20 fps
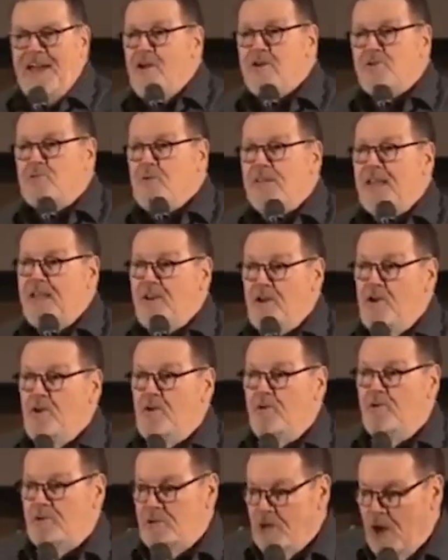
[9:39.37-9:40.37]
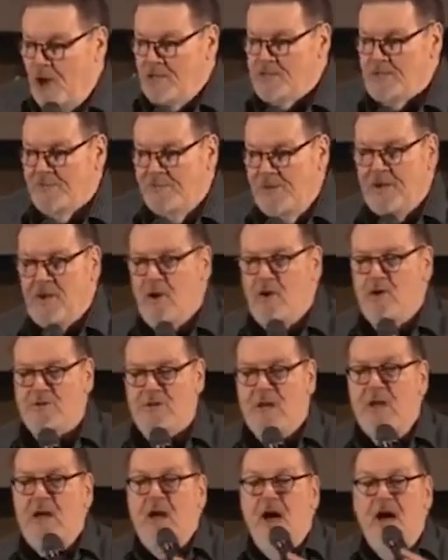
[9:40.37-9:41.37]
And here's what they do Jehoshaphat
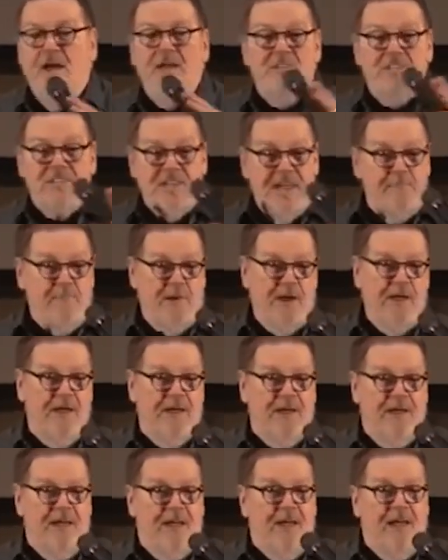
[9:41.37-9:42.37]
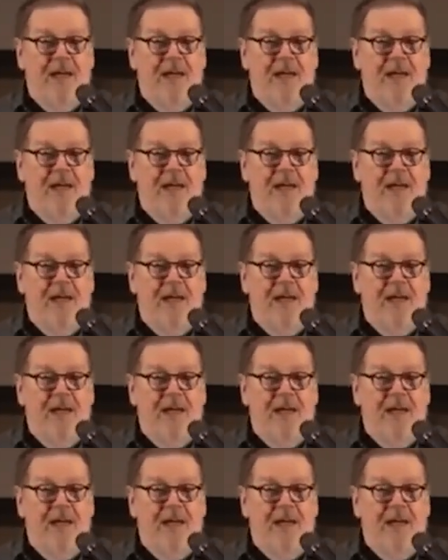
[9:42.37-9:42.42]
calls an assembly.